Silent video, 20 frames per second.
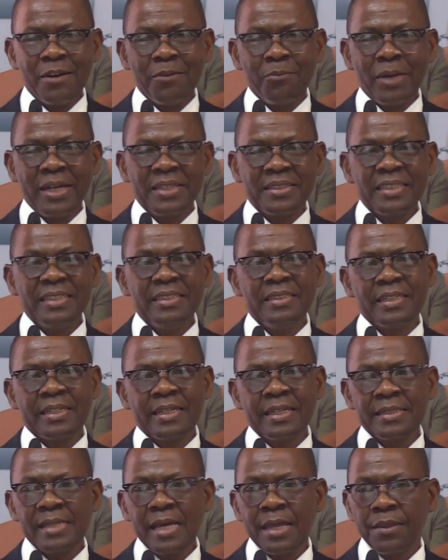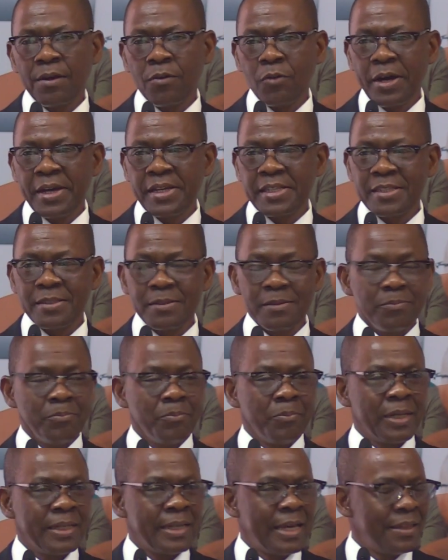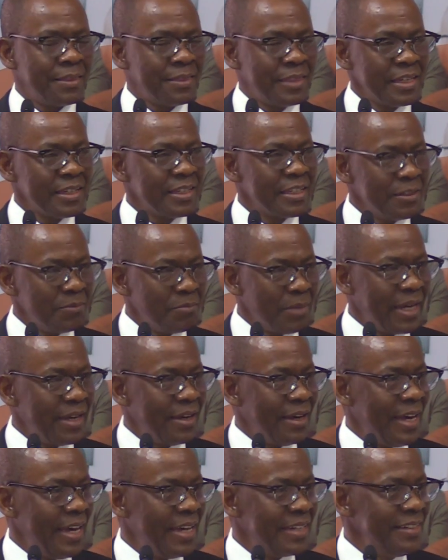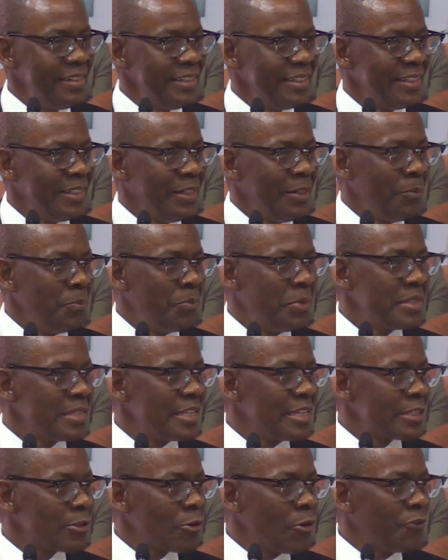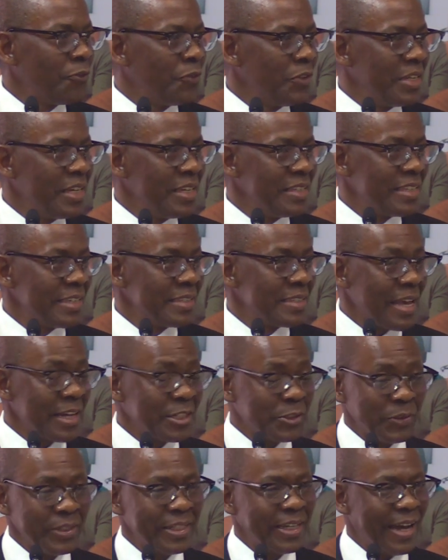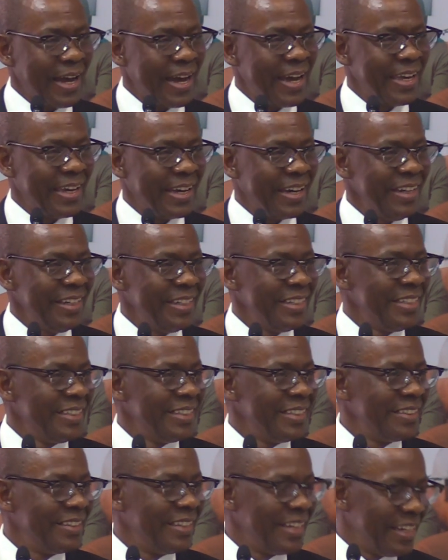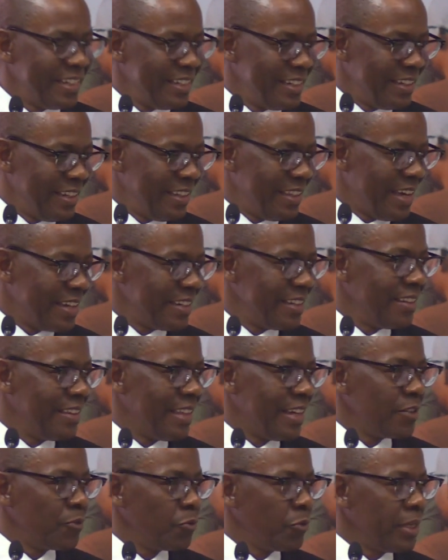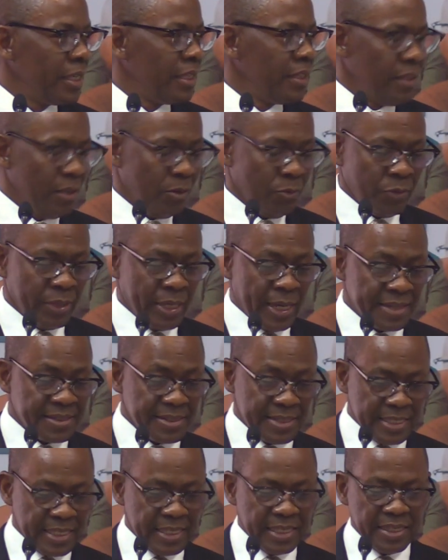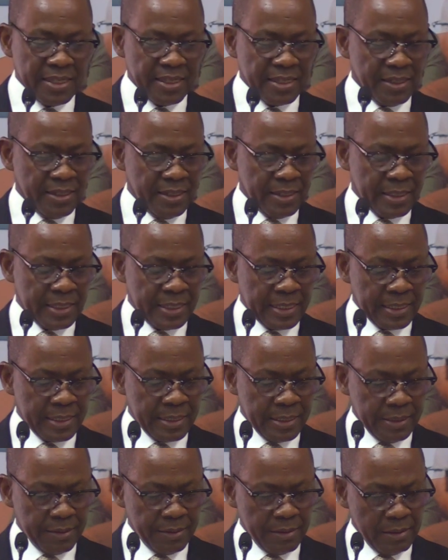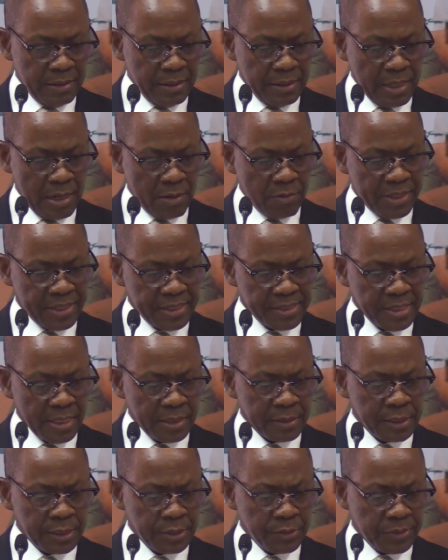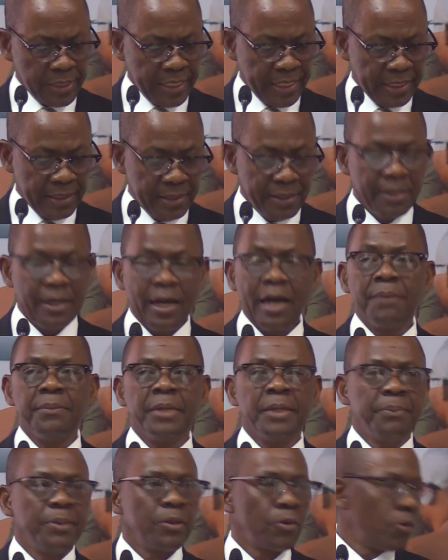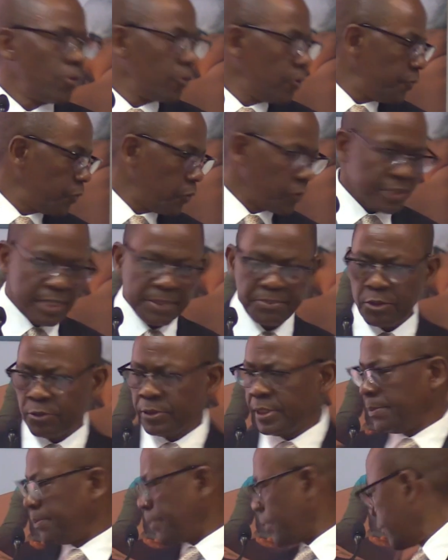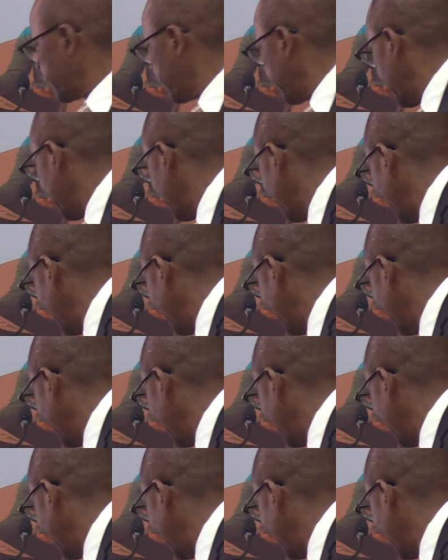might indicate otherwise, but I think in my head, business confidence is actually higher than we are seeing in our results today. I may be wrong, of course, I'm not a pro.